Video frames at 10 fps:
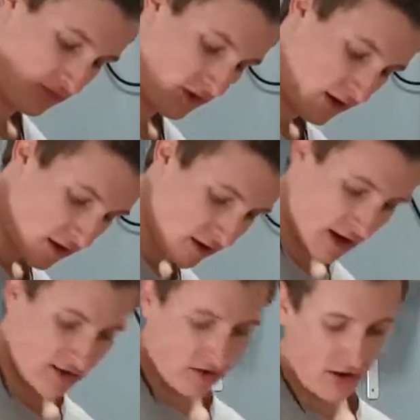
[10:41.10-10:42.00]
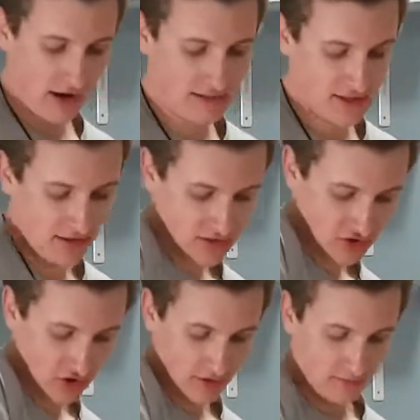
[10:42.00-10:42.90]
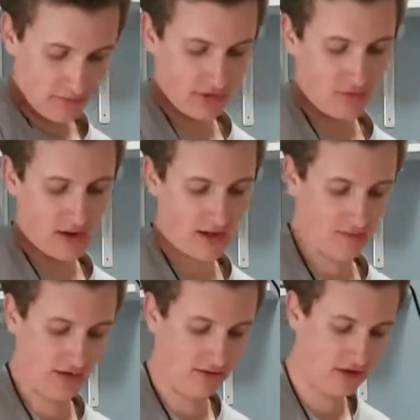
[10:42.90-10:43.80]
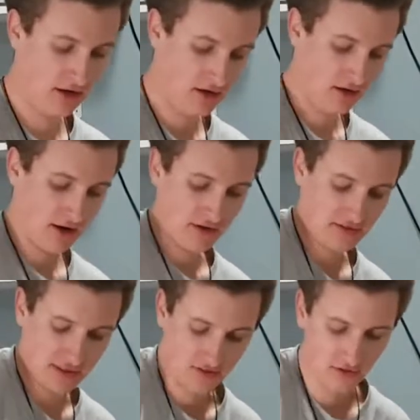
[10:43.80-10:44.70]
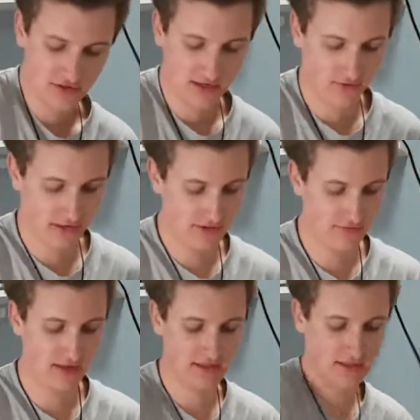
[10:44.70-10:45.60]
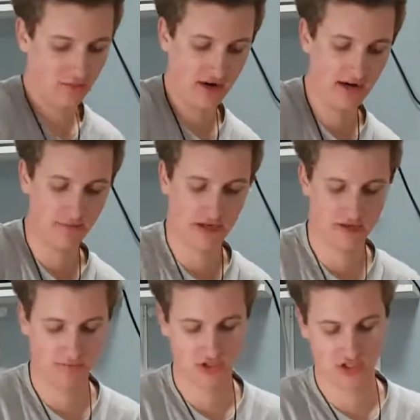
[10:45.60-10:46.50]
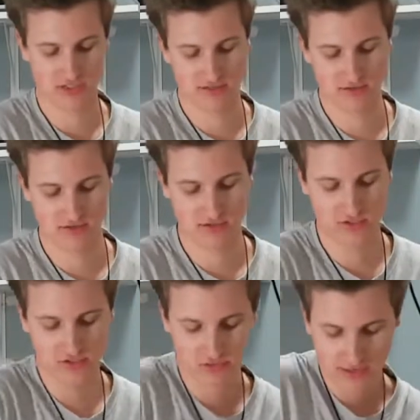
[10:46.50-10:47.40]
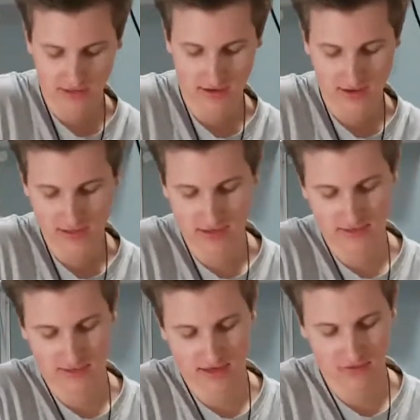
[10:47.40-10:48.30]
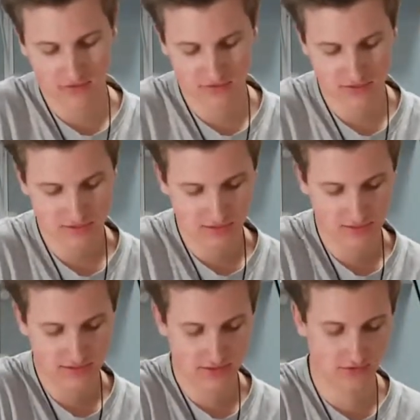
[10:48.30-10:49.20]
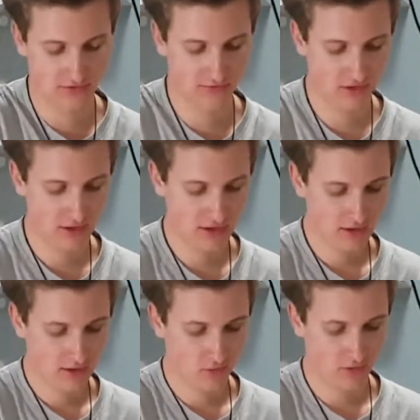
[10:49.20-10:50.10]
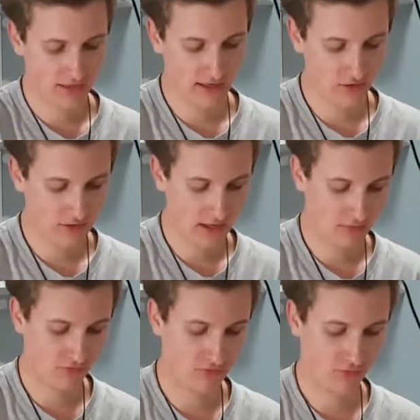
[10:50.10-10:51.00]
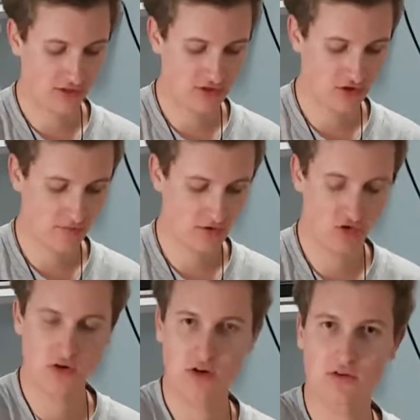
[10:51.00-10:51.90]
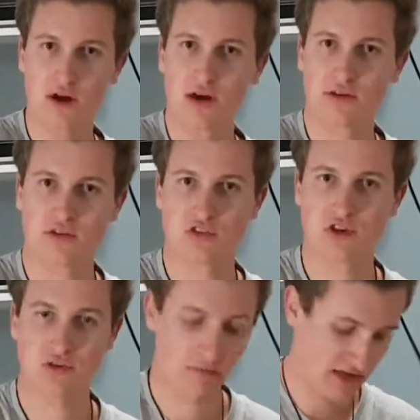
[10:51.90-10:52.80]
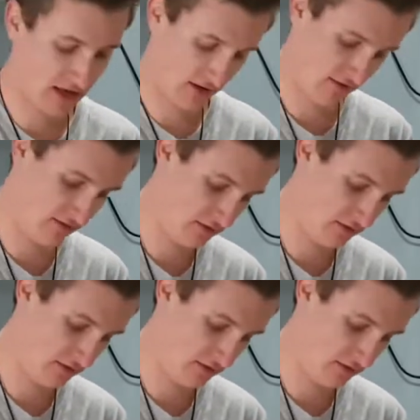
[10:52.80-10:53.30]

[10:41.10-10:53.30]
don't know, I'd say this is going pretty well. I mean, I've seen those like really fancy bread making machines, and this is like kind of getting that consistency of what they look like before they stop turning around and start baking.